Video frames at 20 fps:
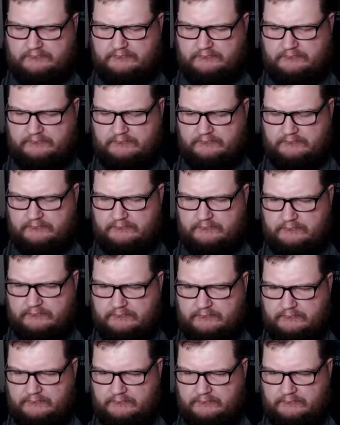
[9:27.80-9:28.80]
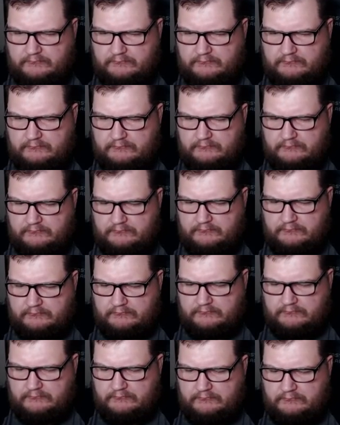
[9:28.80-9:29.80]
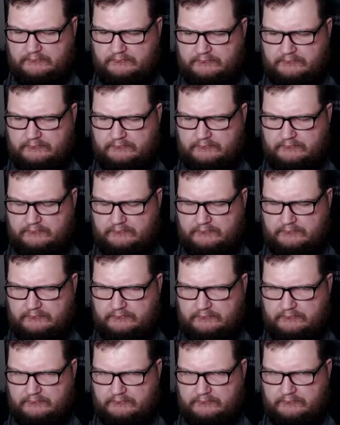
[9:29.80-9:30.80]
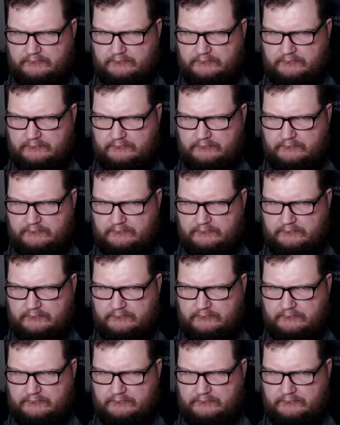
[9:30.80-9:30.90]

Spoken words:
Nothing is said.